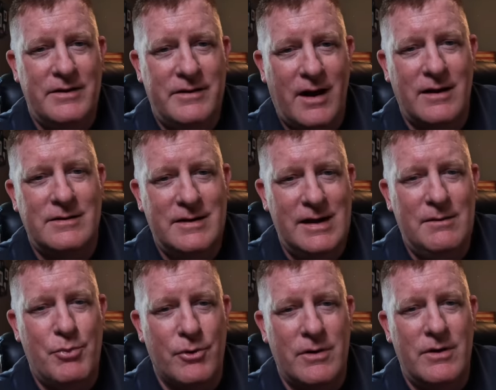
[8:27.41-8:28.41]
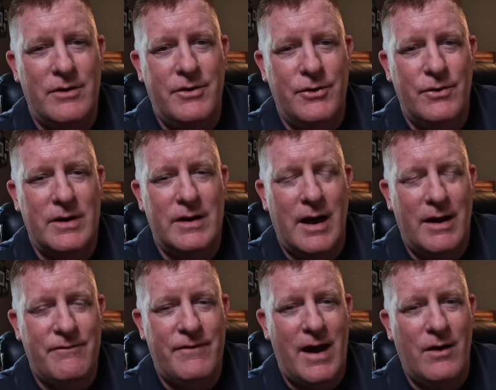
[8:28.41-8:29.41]
dug deeper into it,
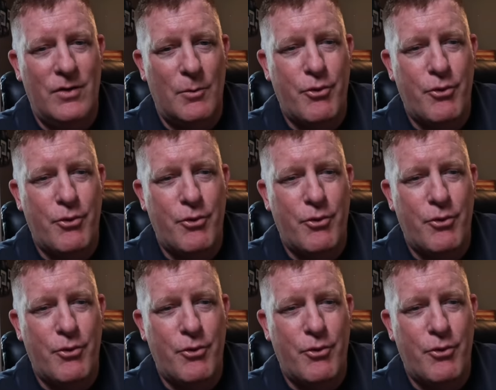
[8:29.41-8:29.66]
I found the